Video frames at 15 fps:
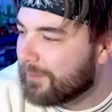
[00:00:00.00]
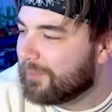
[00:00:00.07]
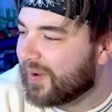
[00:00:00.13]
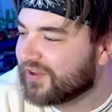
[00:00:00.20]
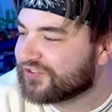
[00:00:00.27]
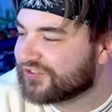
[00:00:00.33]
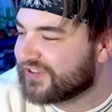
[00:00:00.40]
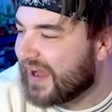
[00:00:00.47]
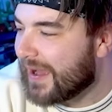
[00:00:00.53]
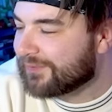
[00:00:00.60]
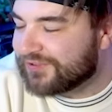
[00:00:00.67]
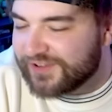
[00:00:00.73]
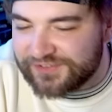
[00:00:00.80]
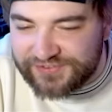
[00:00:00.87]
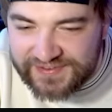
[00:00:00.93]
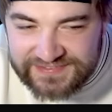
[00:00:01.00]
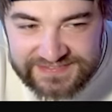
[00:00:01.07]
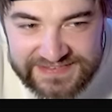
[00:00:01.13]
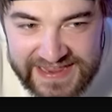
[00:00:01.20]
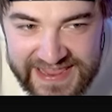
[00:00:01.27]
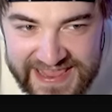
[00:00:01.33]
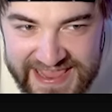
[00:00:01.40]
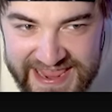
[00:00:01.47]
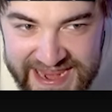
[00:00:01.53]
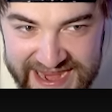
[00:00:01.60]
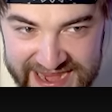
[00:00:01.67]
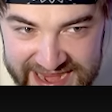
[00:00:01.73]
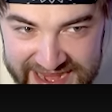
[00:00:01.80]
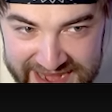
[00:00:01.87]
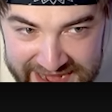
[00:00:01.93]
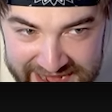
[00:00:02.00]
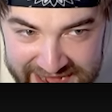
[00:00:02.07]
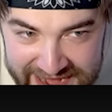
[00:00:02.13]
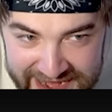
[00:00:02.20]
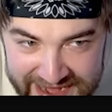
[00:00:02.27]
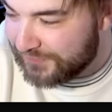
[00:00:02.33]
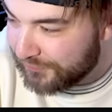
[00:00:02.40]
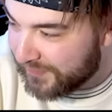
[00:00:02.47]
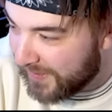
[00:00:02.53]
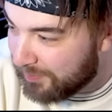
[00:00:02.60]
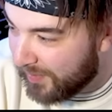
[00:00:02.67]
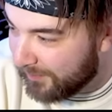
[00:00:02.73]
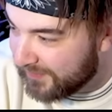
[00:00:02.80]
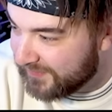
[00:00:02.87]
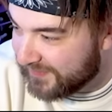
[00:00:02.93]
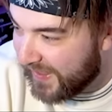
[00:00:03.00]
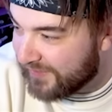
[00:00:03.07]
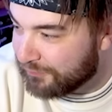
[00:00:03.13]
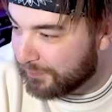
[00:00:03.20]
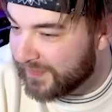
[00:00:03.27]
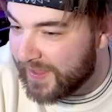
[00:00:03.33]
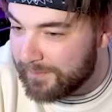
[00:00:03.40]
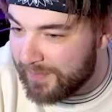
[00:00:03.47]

bus stops and it's like. Dude, they probably, that's when they